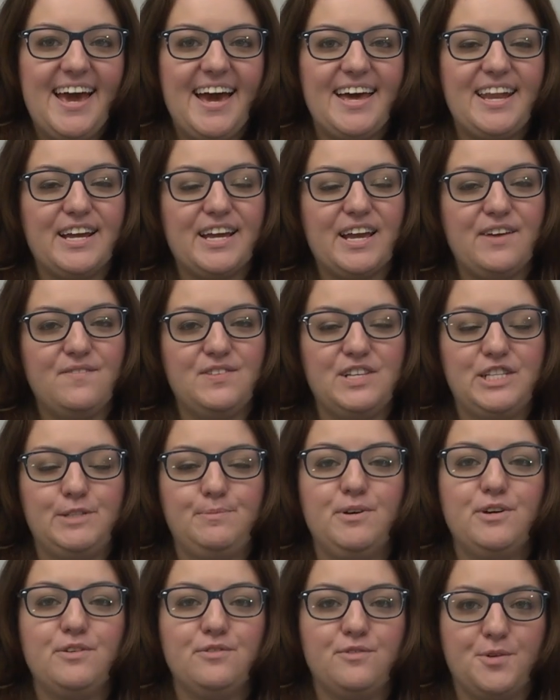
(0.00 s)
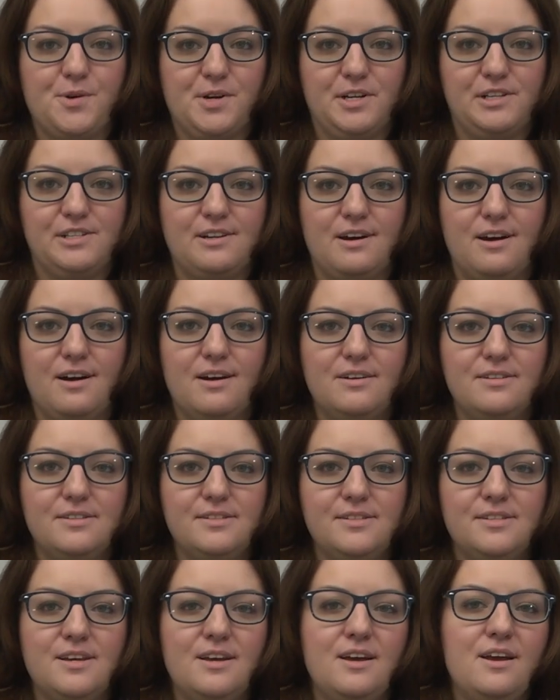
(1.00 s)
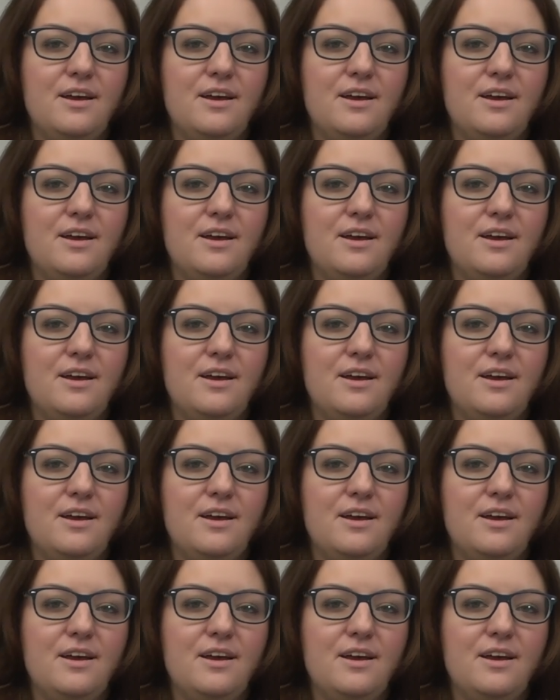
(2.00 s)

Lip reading: and I gave this book 4 stars.